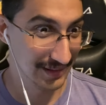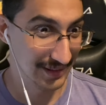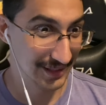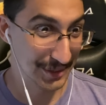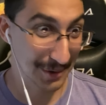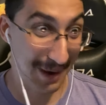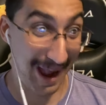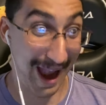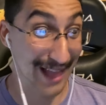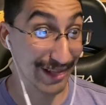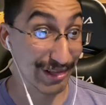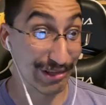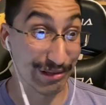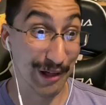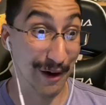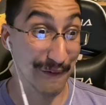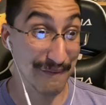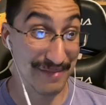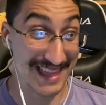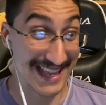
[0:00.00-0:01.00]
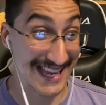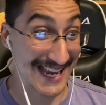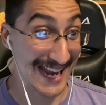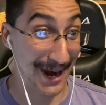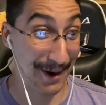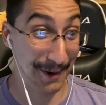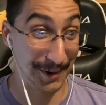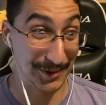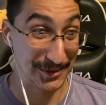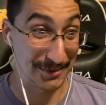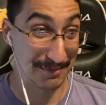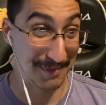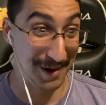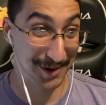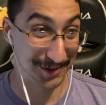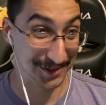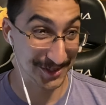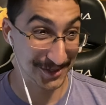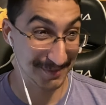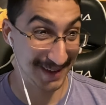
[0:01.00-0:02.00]
Yo, I love the character
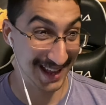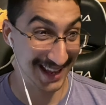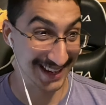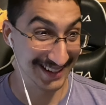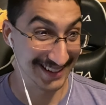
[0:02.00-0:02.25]
models, man.